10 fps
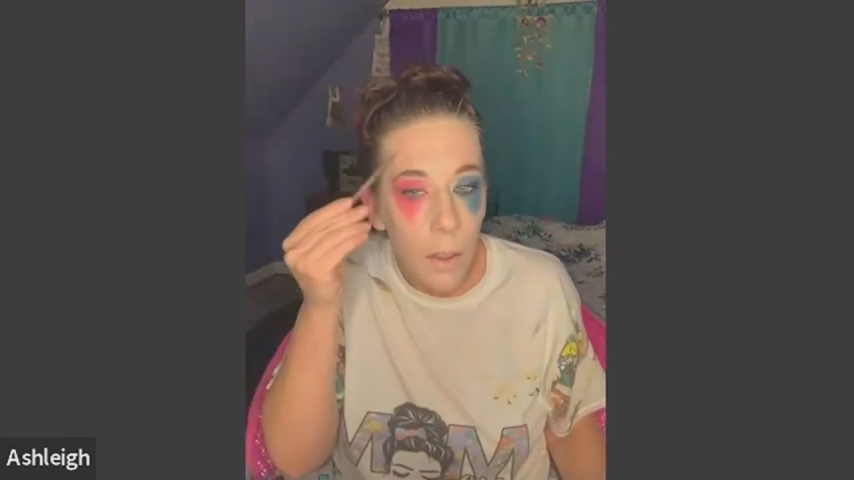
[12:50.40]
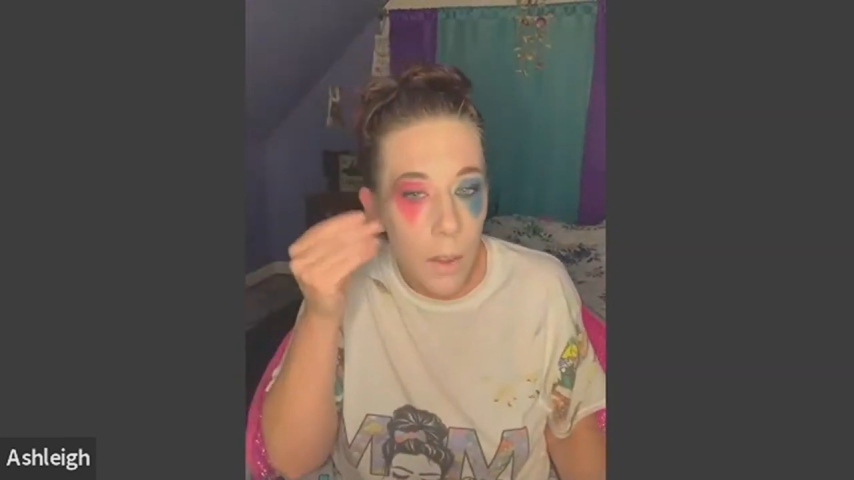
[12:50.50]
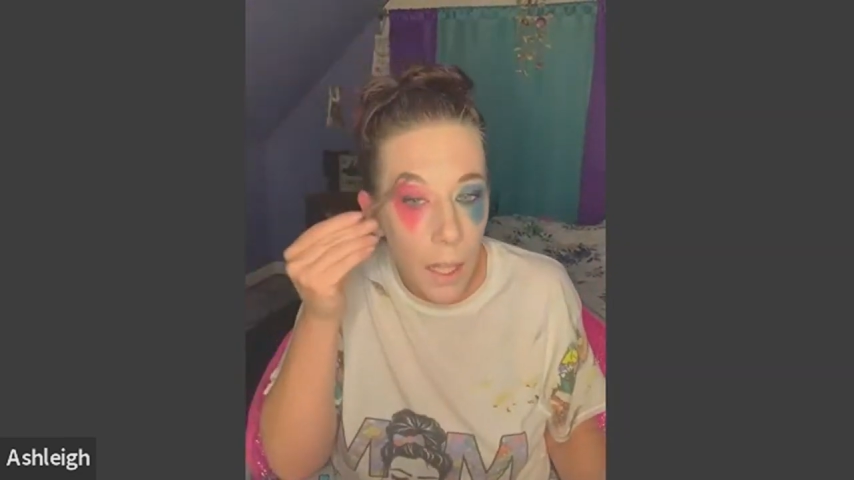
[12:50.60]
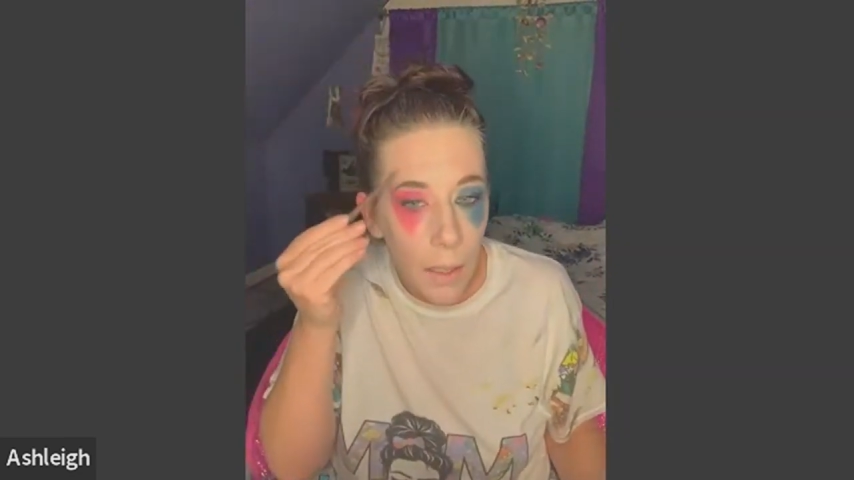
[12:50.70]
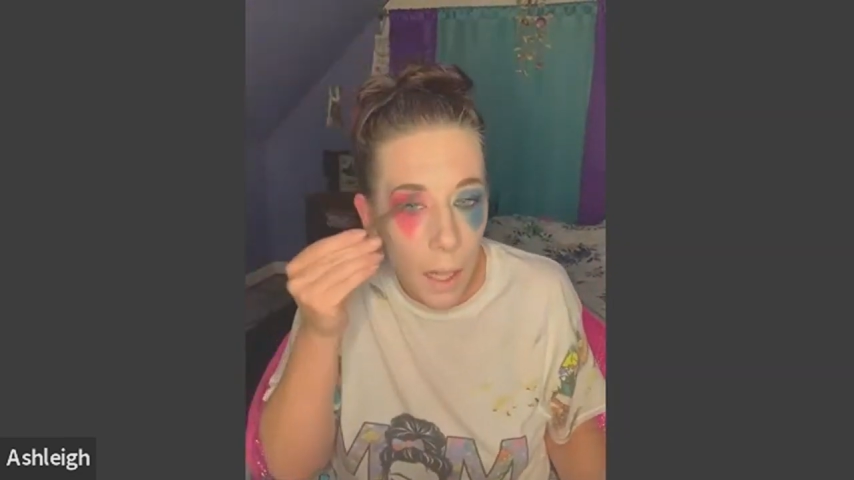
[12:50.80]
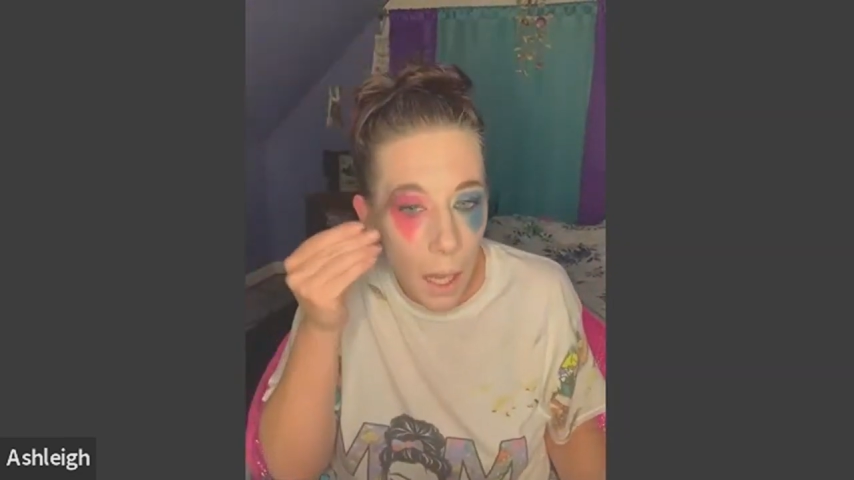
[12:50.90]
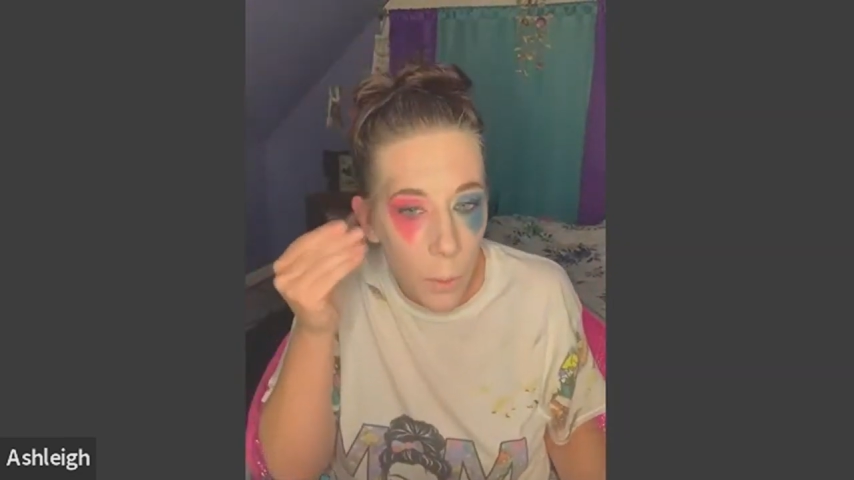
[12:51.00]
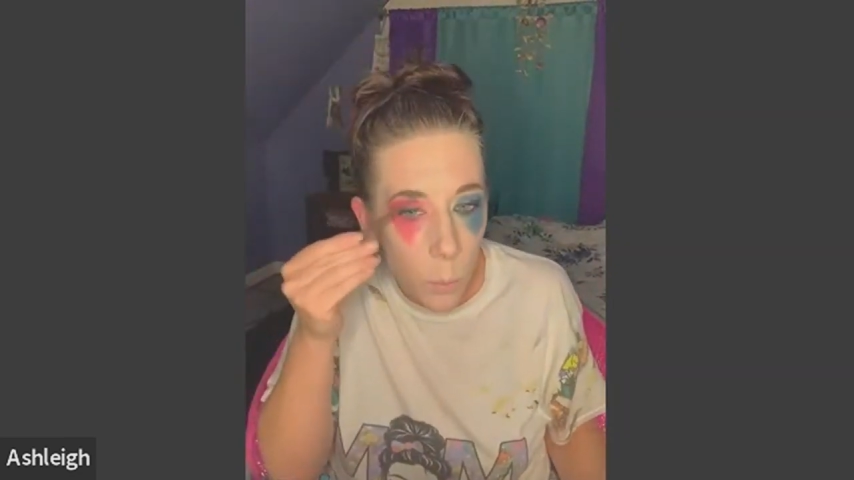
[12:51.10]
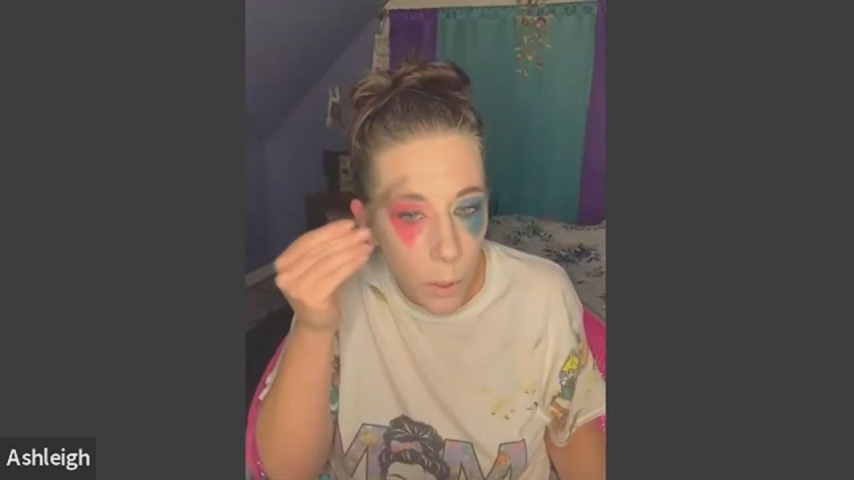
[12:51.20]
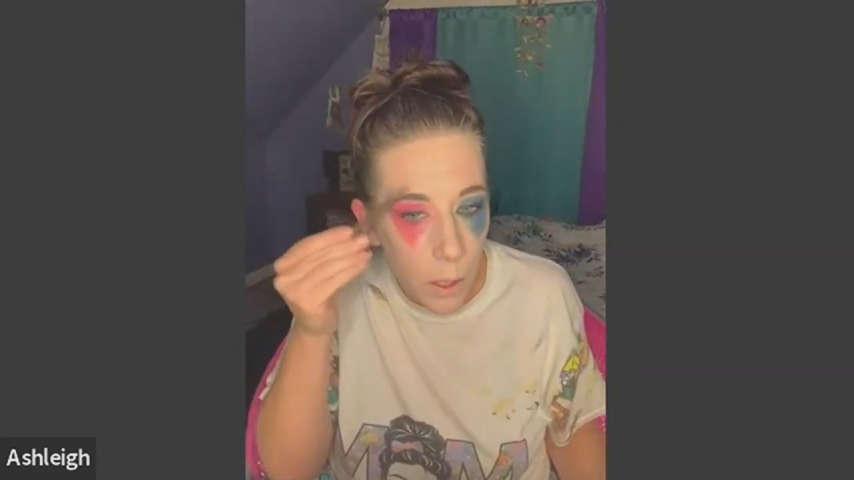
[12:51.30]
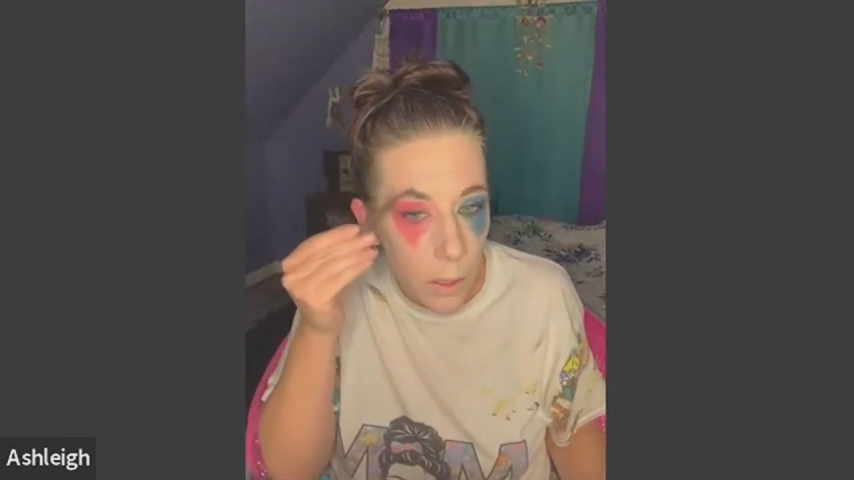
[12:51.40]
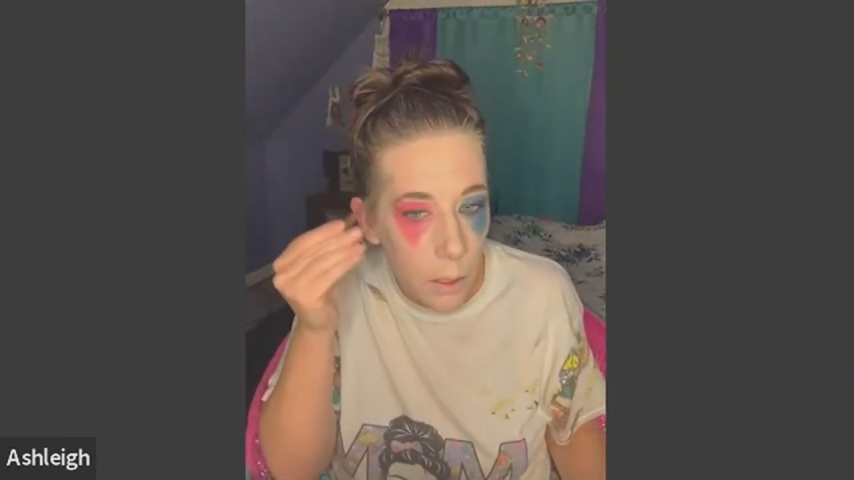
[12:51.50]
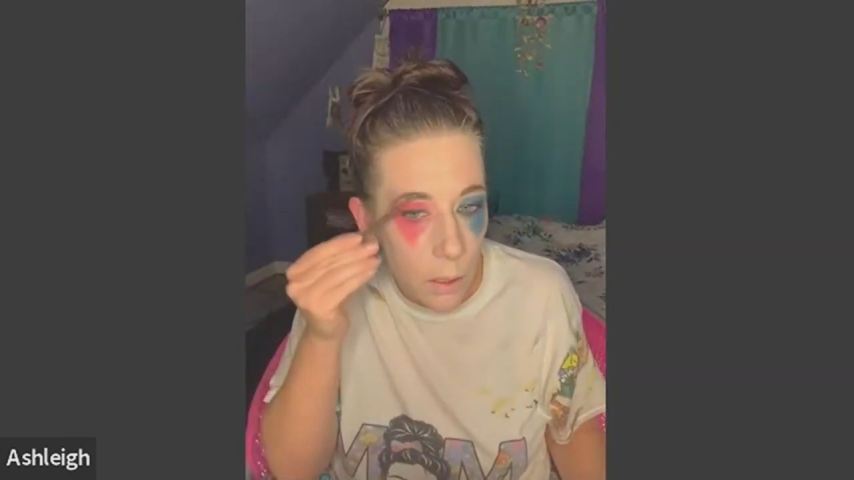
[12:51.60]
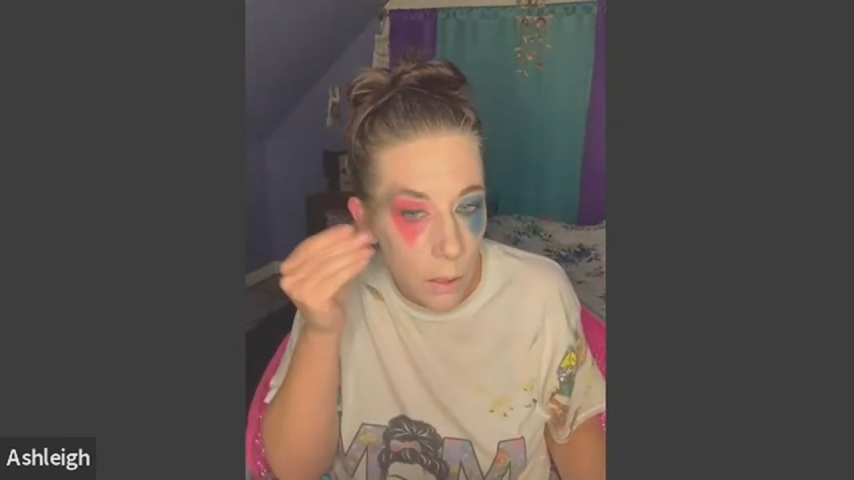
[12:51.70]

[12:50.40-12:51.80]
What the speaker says: than I would